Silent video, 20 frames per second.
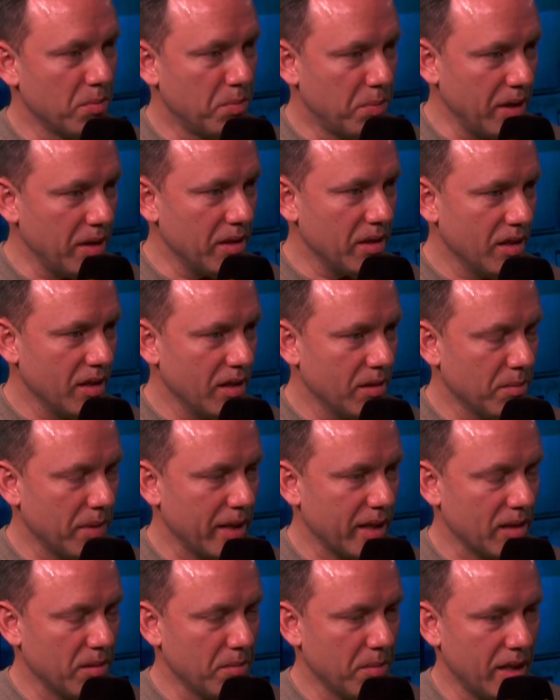to beat
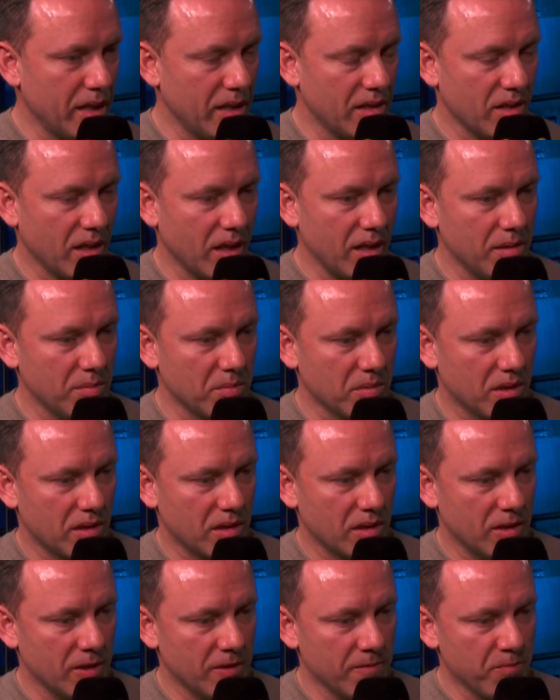Michael many
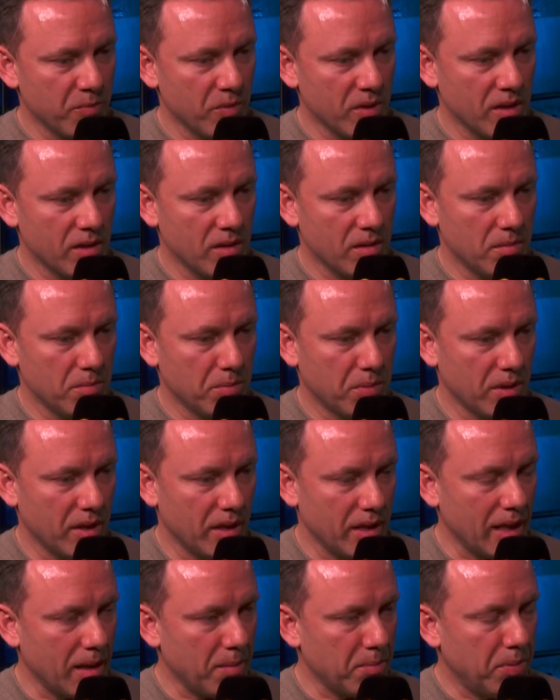times.
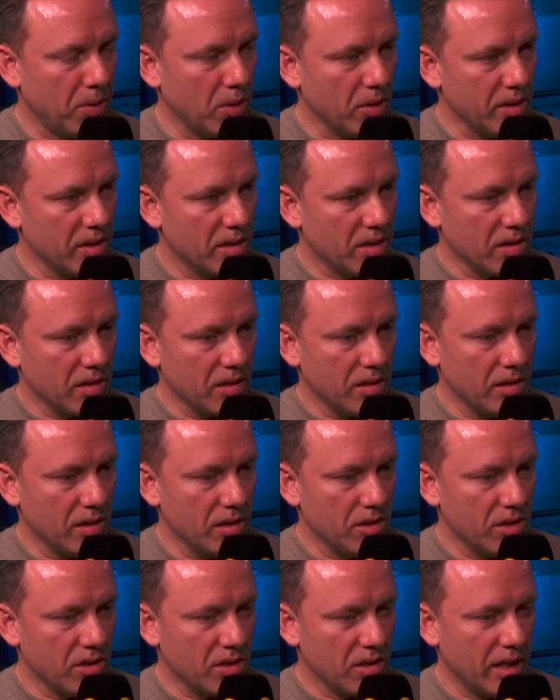But at that point,
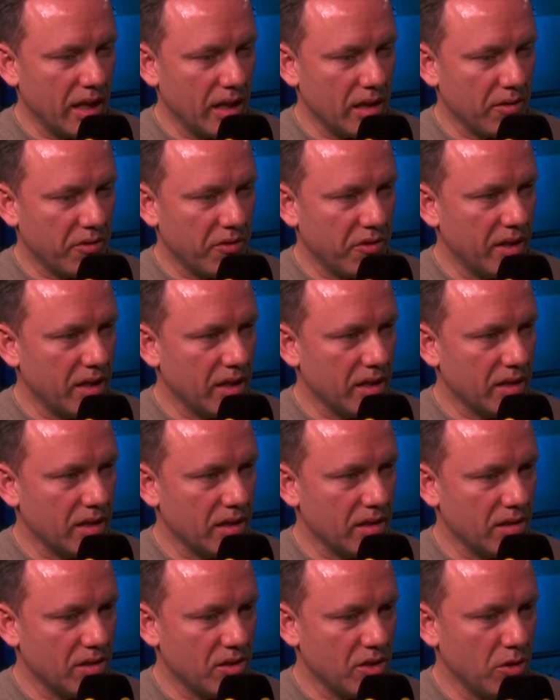you just get the feeling
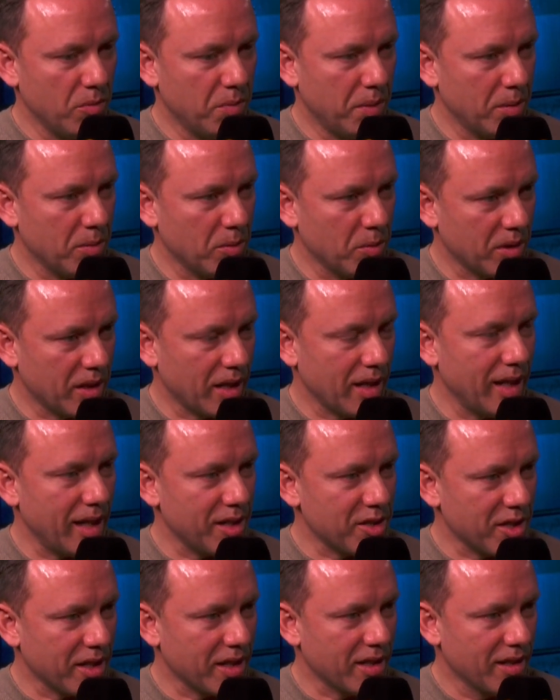that two people were
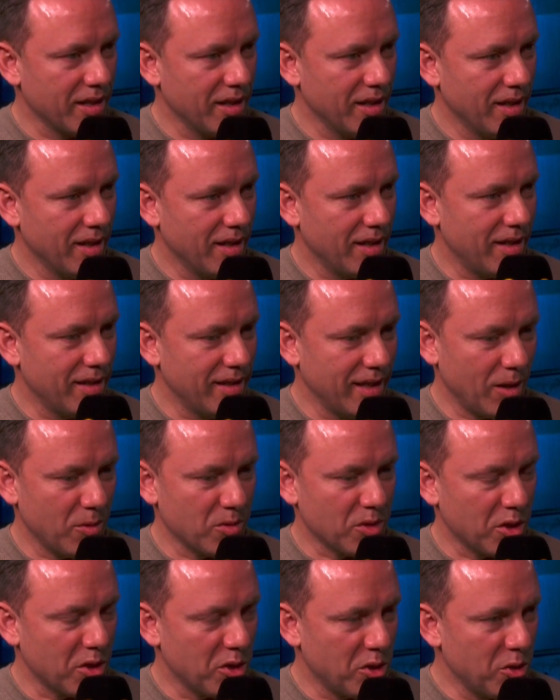clashing, and
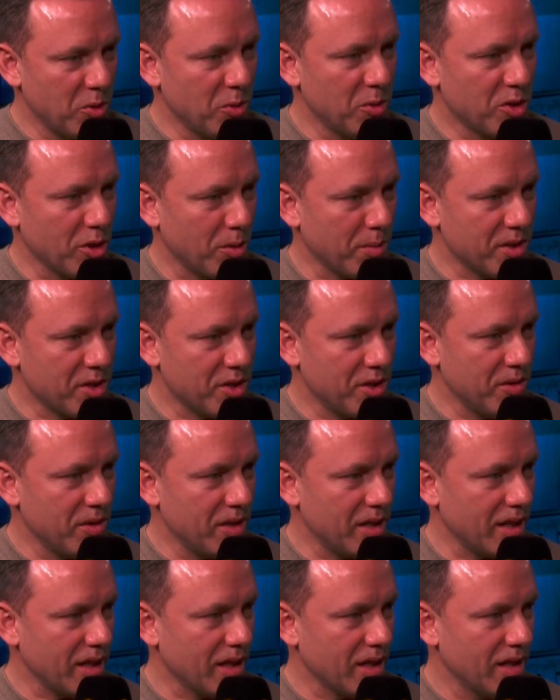that was a huge
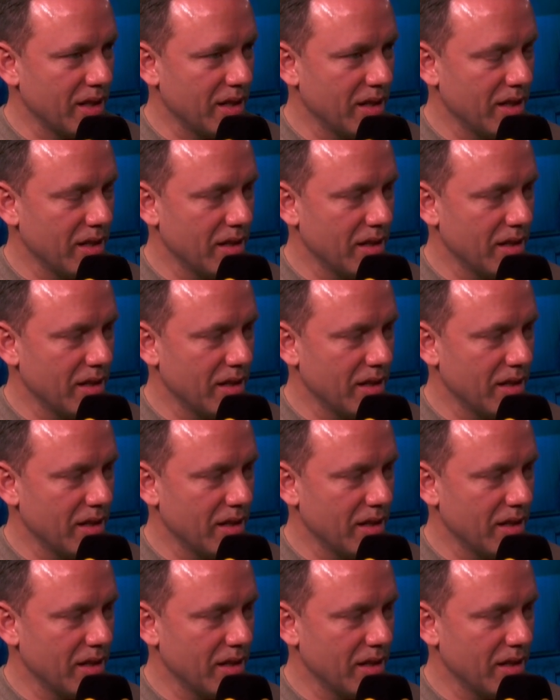opportunity